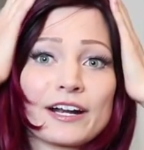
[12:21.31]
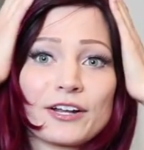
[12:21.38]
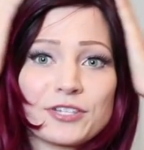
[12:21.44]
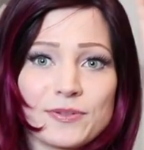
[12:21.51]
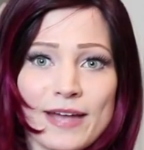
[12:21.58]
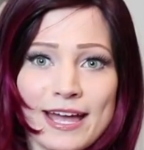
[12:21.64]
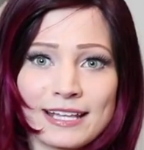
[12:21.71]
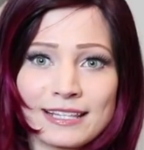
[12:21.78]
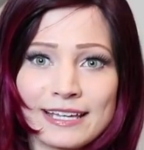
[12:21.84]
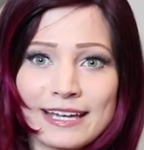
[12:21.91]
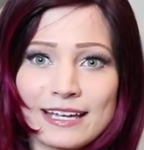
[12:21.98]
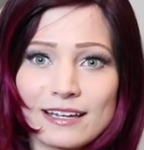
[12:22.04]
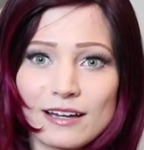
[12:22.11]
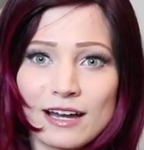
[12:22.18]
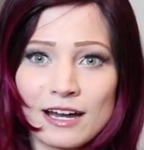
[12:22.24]
It also had
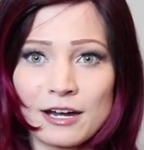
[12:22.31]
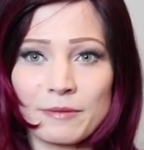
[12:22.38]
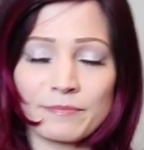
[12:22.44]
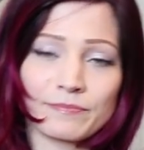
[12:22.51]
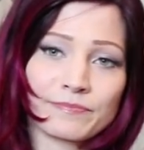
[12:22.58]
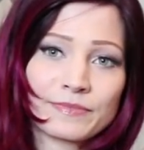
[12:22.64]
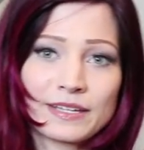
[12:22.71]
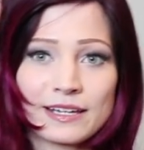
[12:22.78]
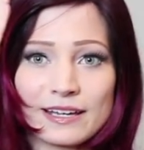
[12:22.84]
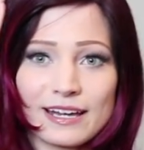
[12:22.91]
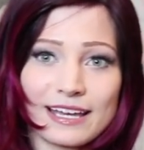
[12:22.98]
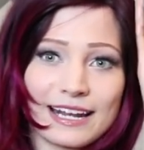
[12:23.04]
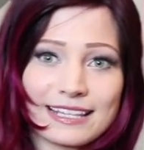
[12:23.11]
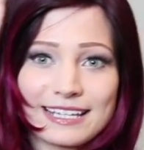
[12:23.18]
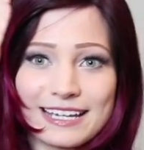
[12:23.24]
like um,
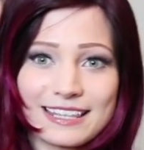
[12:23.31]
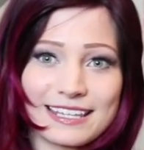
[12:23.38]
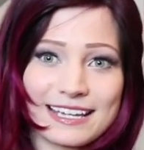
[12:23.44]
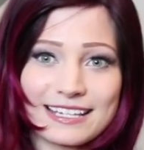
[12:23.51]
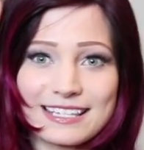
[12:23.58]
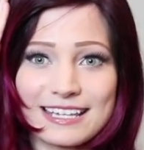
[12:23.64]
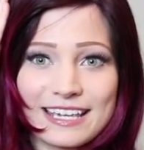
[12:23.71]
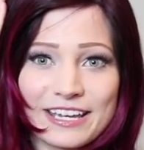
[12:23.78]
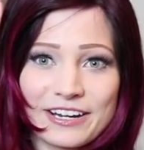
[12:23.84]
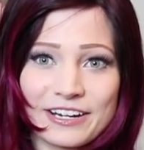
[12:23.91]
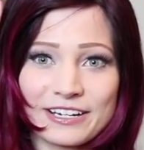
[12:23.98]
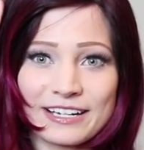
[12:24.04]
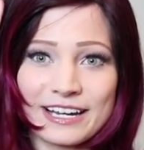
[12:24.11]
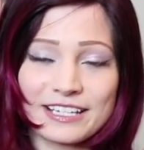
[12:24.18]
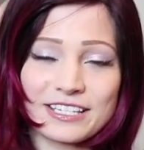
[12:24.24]
it had like things
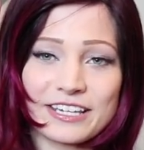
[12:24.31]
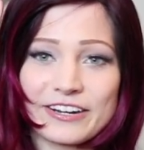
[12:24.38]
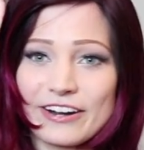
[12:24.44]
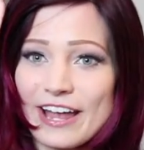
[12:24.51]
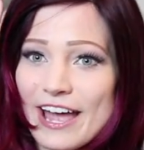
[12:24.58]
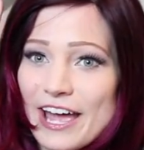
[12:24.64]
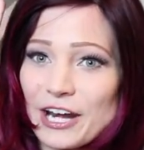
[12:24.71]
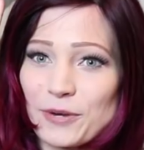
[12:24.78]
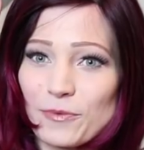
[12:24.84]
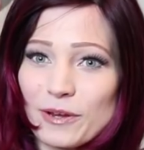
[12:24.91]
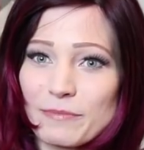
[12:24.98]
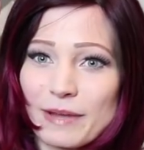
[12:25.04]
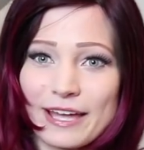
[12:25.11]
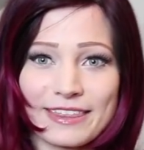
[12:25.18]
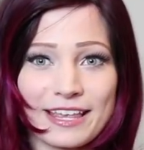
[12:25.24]
here next to your head and
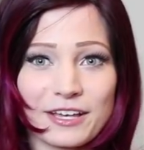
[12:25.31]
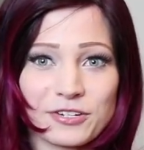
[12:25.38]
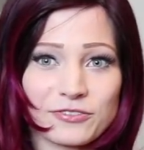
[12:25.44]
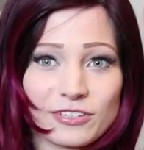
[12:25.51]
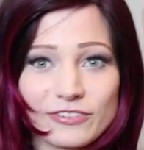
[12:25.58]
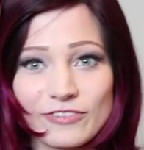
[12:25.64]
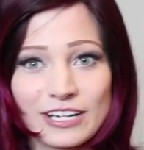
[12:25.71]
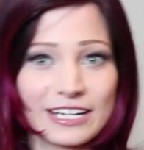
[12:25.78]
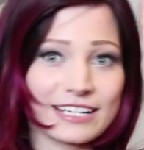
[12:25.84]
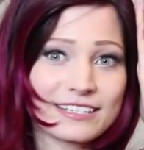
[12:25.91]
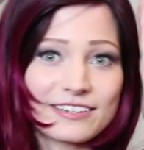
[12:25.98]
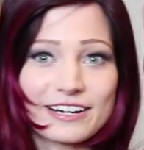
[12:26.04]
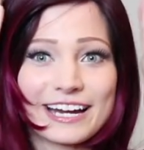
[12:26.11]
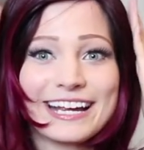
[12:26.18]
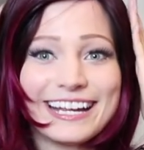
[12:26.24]
one behind. That looked really funny.
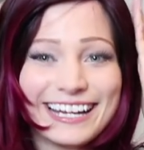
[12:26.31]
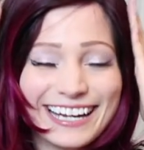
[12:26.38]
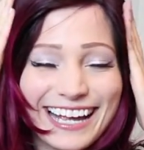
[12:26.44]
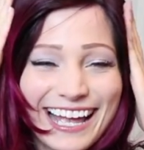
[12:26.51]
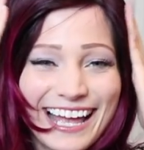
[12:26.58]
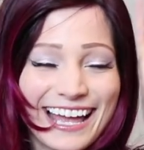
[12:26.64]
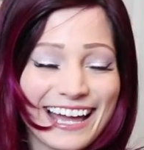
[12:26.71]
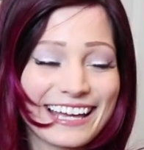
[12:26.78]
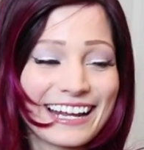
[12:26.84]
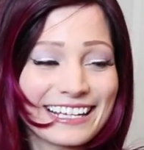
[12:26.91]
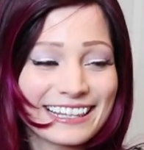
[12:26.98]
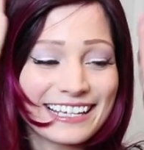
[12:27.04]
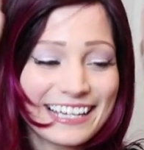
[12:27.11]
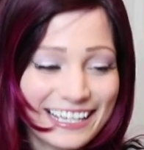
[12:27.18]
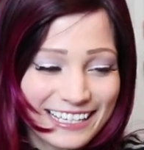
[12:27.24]
Sorry, it
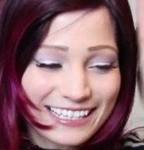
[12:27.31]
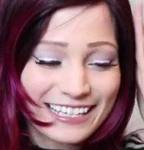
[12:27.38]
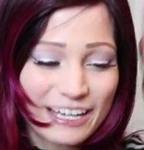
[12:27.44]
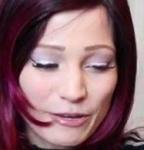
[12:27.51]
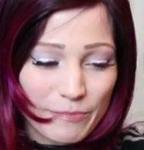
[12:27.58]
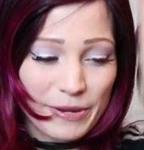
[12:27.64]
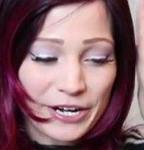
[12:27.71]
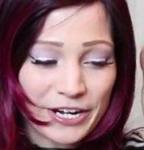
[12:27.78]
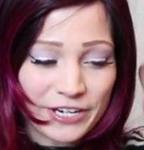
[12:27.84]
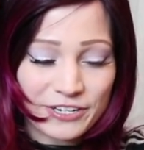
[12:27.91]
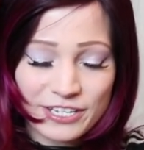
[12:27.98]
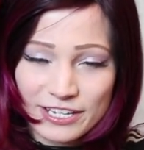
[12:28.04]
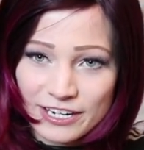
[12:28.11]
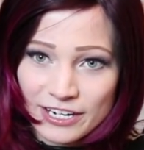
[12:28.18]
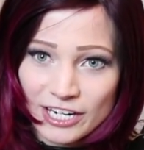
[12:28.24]
had like
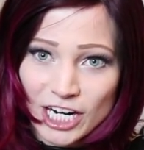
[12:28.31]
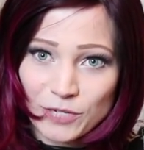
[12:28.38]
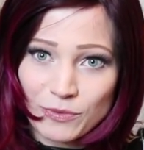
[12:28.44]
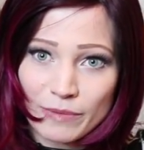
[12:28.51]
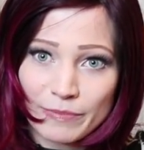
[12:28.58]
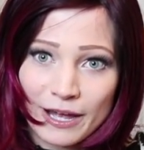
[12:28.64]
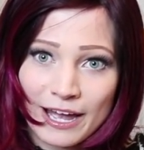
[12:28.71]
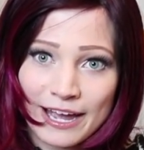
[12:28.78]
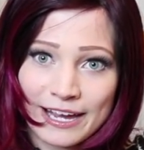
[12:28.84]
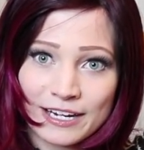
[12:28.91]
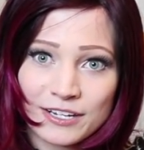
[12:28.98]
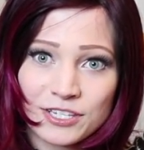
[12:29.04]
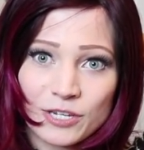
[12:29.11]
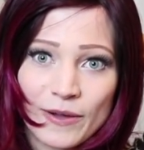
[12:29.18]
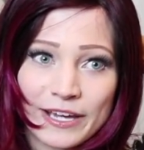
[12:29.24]
barriers here and one
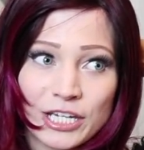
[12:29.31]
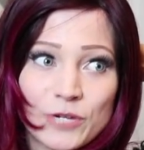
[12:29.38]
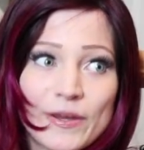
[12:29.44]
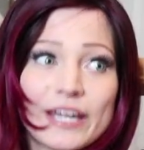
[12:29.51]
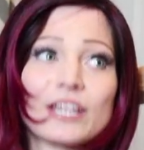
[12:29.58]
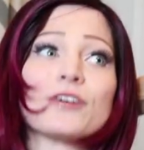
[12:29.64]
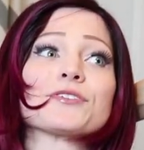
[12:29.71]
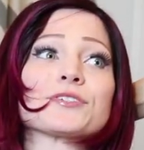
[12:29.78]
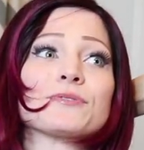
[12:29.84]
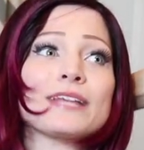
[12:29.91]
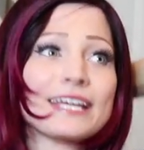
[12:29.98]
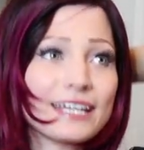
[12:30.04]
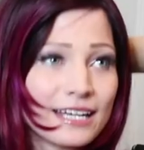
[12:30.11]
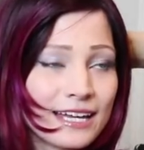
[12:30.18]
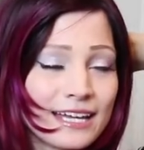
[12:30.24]
behind. So I knew I could also
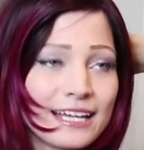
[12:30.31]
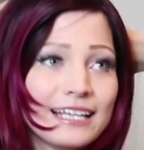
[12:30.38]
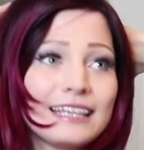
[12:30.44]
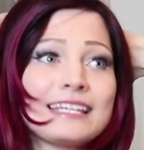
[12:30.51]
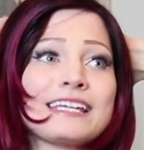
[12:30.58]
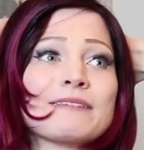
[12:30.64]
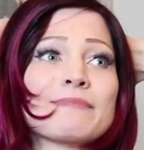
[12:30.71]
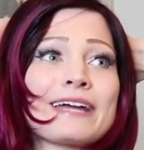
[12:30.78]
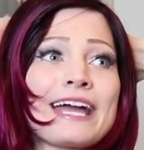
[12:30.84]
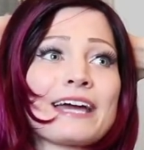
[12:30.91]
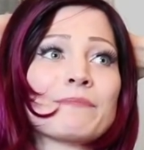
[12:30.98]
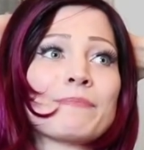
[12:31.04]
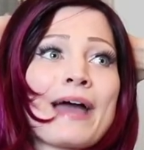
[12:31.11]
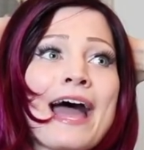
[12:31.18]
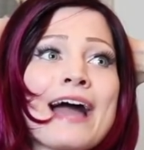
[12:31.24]
like lean my
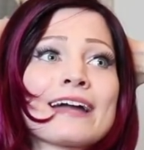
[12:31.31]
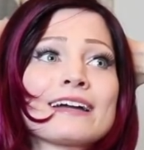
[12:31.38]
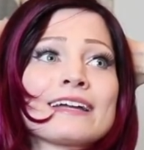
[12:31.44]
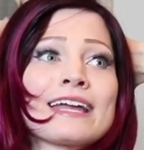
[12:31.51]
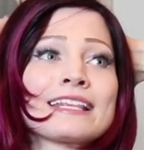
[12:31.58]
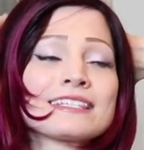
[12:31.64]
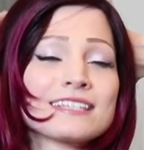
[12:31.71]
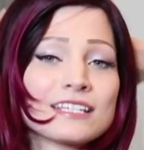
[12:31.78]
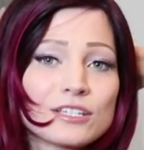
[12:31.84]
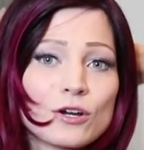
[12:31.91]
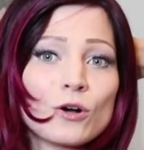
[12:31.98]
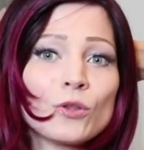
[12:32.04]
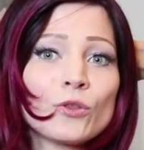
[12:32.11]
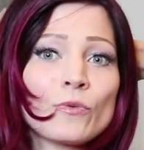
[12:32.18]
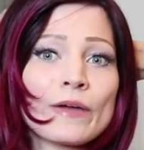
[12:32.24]
head back against it
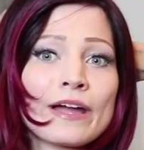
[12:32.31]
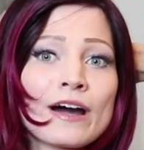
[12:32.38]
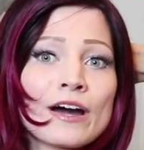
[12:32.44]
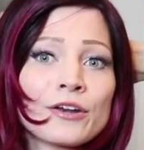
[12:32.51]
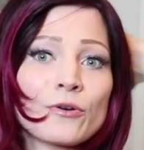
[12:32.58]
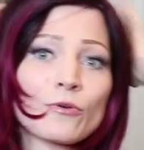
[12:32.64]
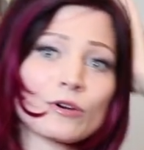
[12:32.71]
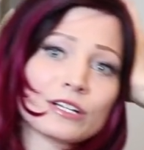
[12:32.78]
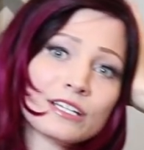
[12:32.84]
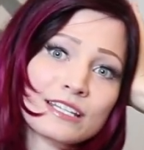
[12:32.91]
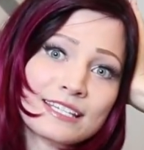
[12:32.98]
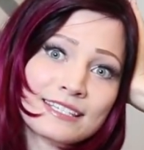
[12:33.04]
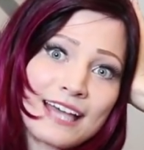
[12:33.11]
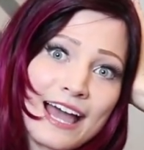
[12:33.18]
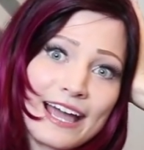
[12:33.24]
to hold the wig on, or to
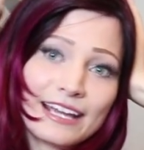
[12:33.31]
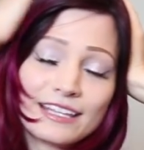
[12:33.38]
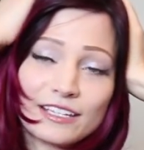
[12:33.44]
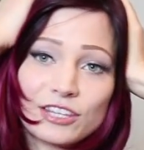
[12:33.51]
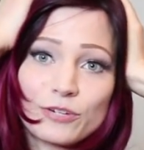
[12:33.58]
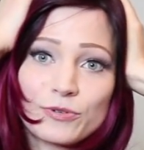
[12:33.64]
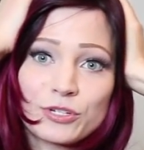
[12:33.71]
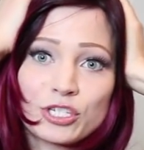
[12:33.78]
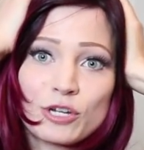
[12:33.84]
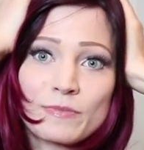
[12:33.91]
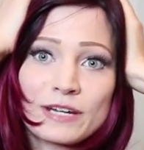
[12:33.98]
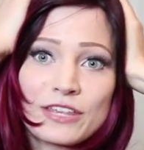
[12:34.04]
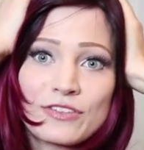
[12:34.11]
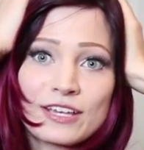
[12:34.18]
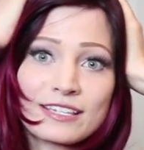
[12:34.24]
the side. Like there were so
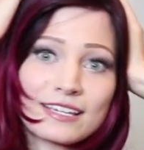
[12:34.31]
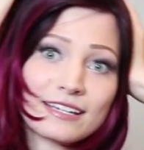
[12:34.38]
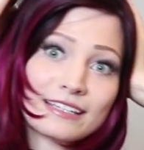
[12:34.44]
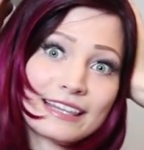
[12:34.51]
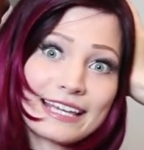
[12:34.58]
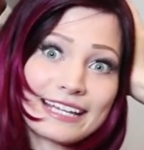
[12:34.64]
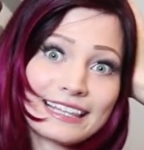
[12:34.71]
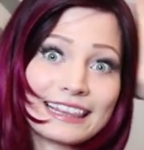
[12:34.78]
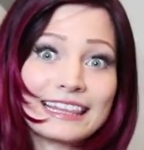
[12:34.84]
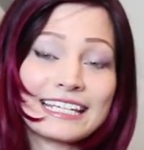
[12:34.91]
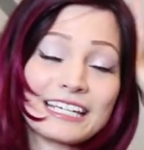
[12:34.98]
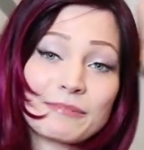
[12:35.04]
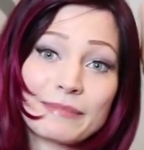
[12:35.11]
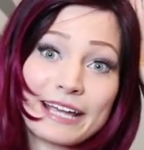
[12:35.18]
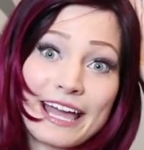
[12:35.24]
many things I could like
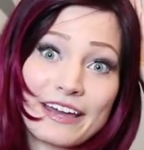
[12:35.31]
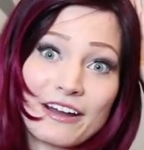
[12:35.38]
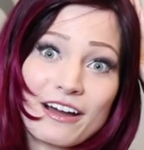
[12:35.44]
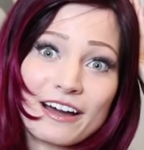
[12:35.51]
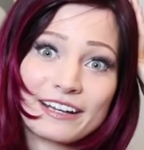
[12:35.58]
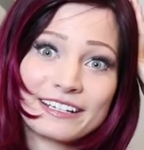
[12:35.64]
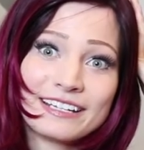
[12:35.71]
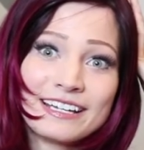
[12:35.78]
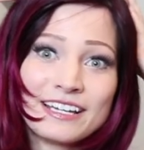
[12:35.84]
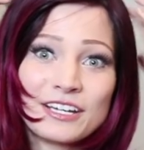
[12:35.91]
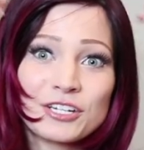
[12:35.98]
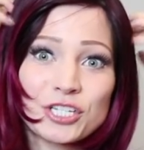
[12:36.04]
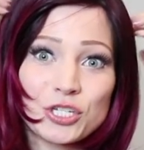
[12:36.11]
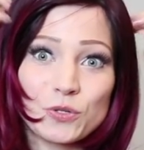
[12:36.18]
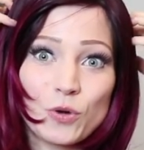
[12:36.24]
lean my head on
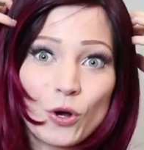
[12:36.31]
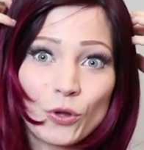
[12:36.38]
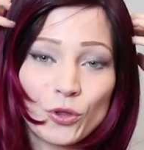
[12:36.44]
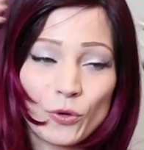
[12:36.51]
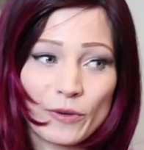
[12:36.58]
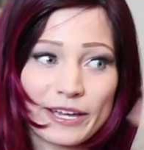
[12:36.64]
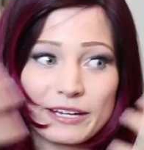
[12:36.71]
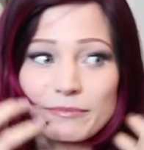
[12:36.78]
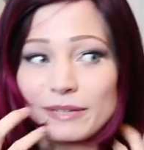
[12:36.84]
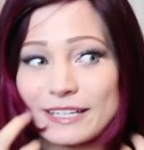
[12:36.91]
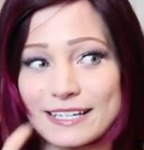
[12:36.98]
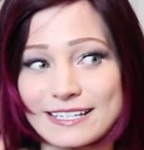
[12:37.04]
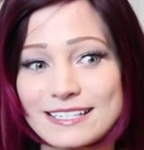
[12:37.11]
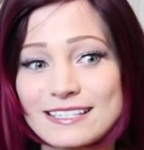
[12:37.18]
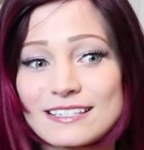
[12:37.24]
to hold the wig in
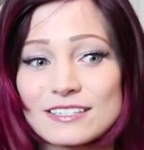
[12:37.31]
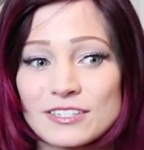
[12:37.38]
place.